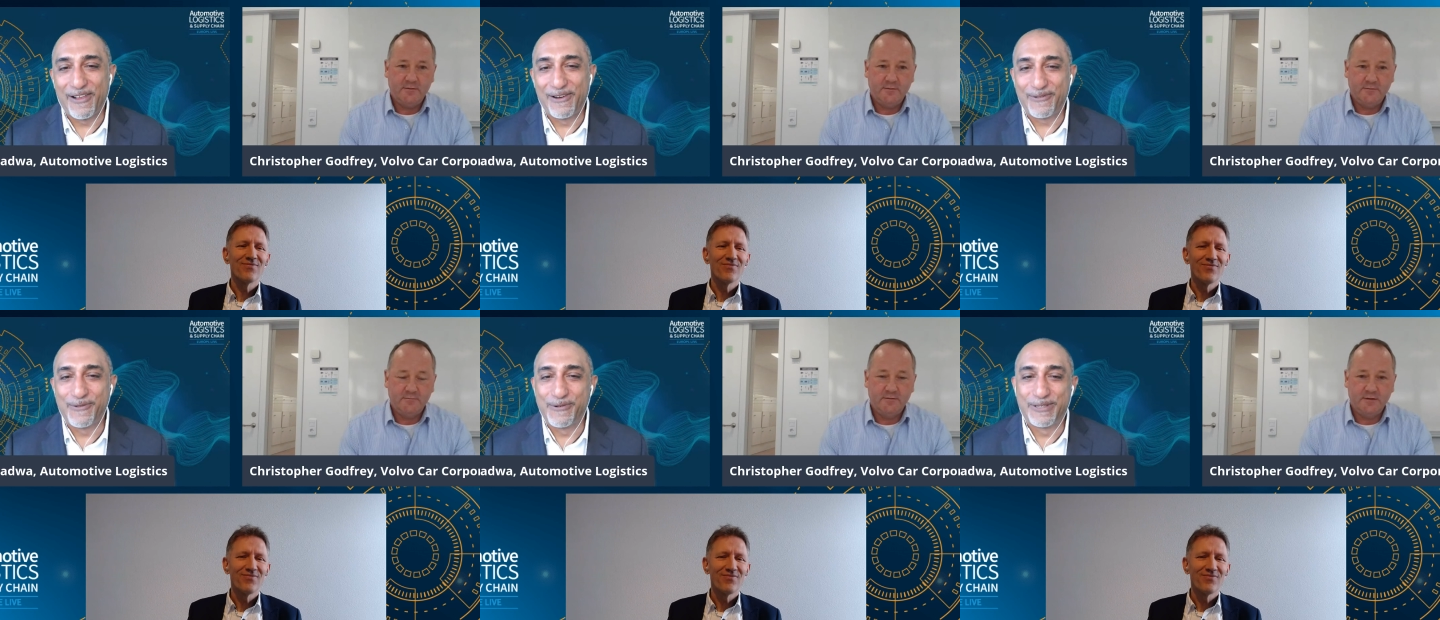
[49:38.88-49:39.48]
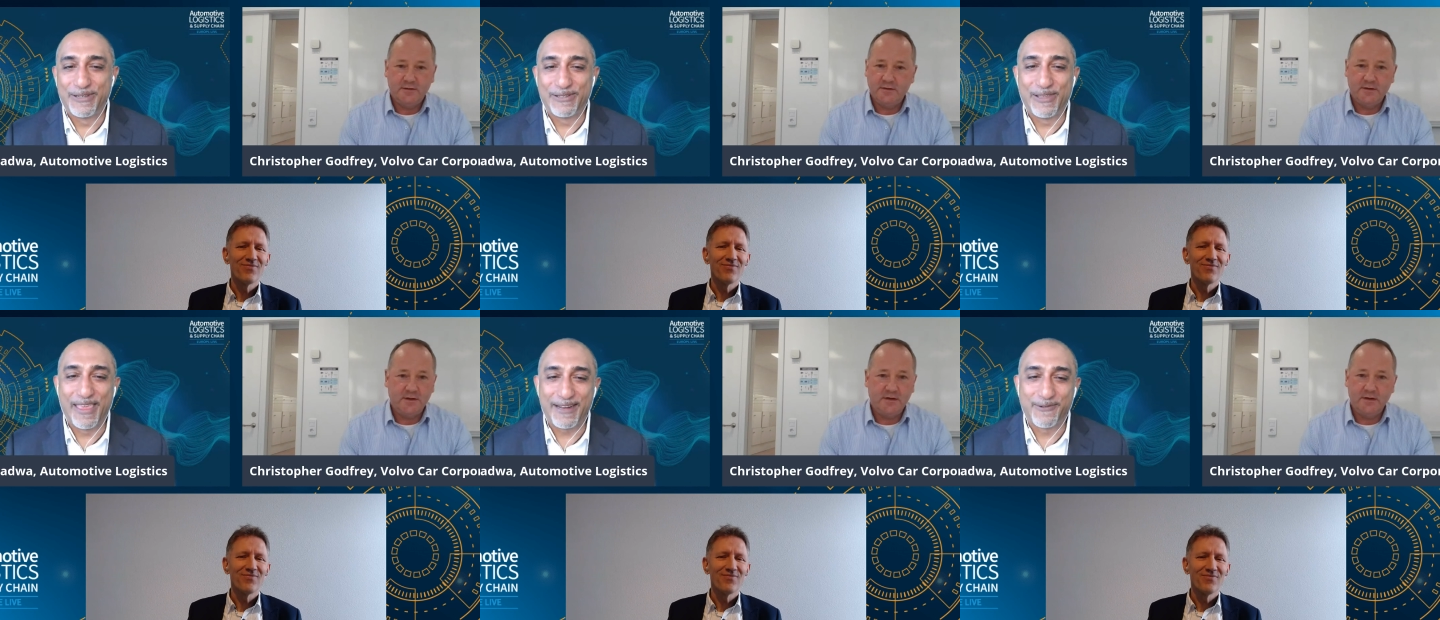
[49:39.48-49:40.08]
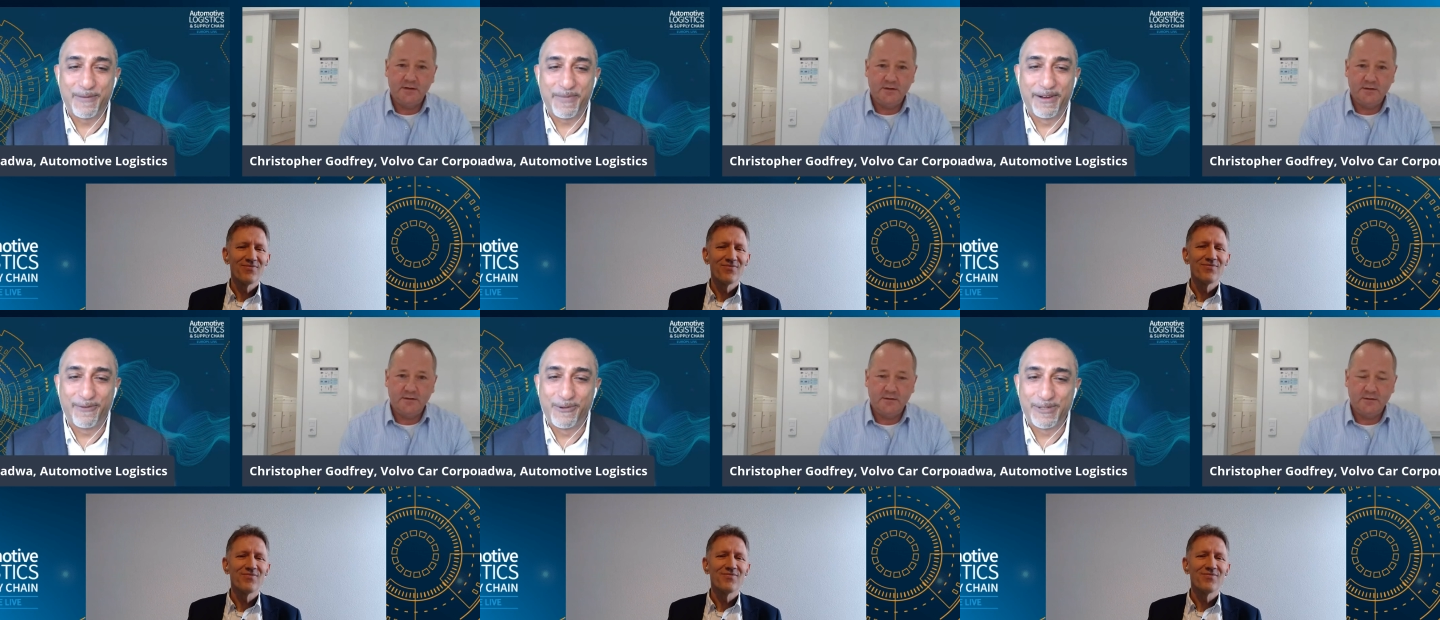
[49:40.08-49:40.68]
Speaker 1: I'll look forward to, to that trip
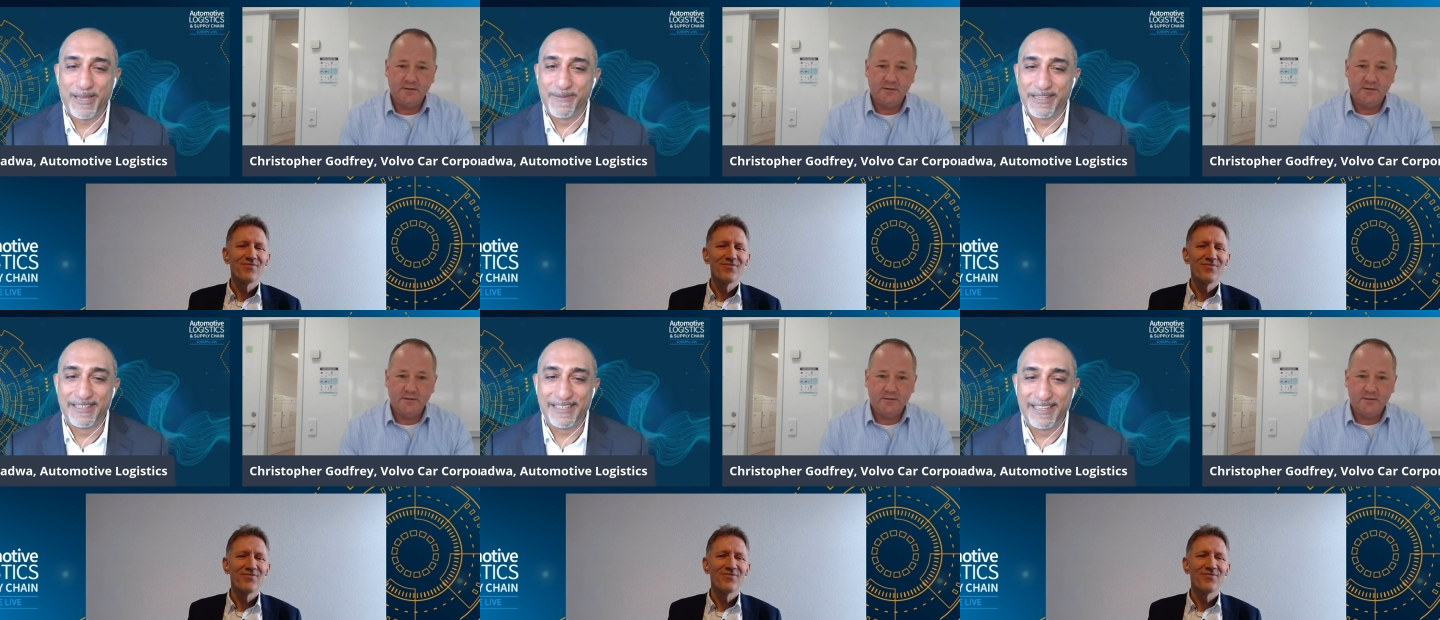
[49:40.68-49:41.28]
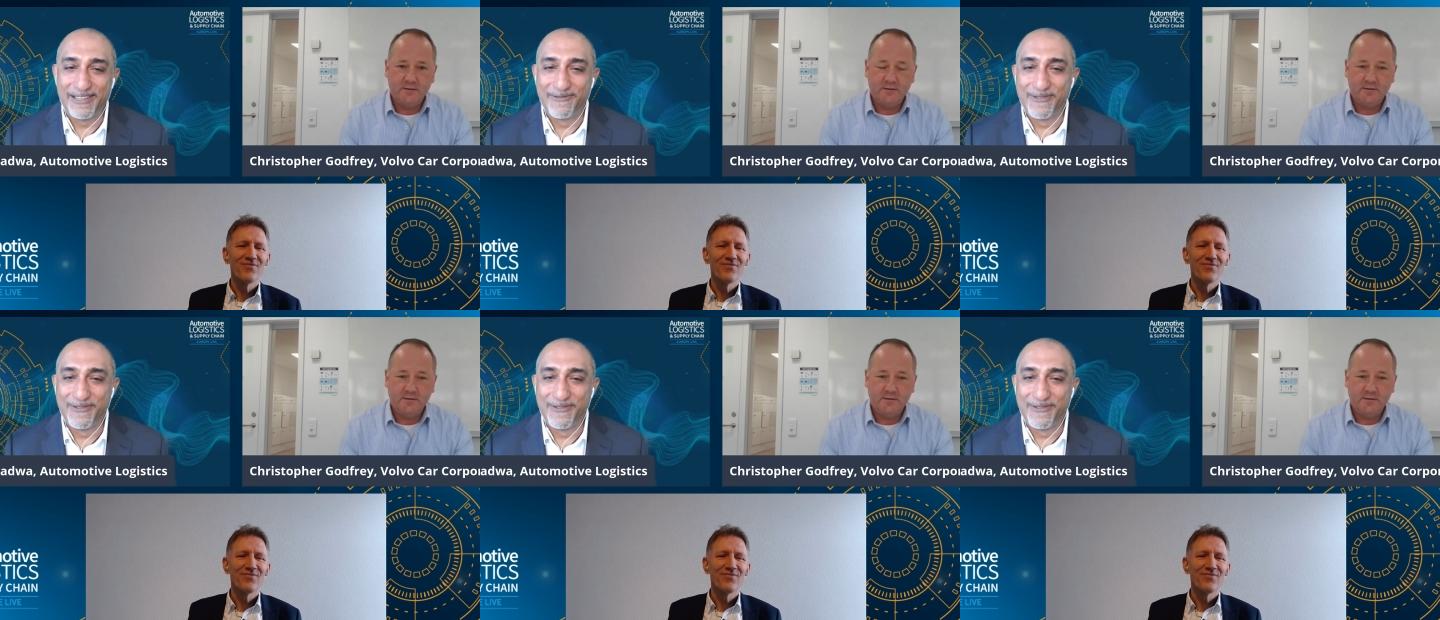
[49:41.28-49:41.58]
and of course coming to see you,